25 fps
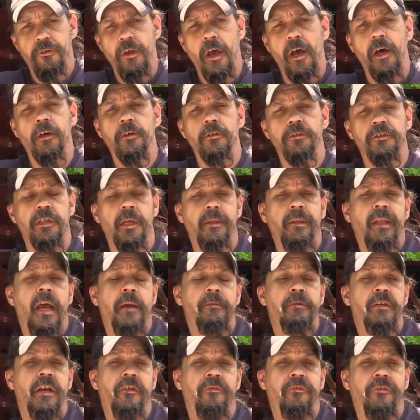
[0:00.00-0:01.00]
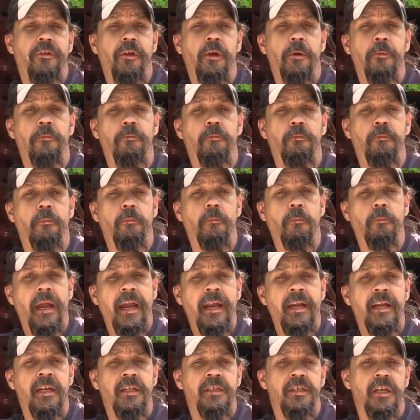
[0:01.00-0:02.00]
So sometimes you have to do
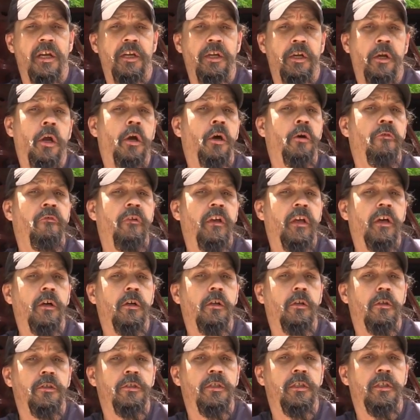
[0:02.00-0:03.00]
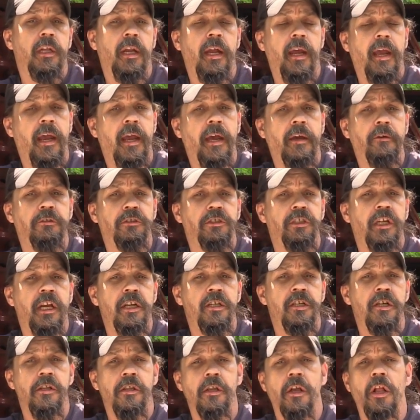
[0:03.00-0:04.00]
maintenance on your own vehicles. Today I was
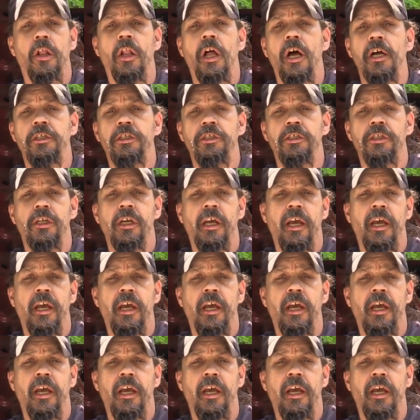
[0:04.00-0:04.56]
changing the clutch.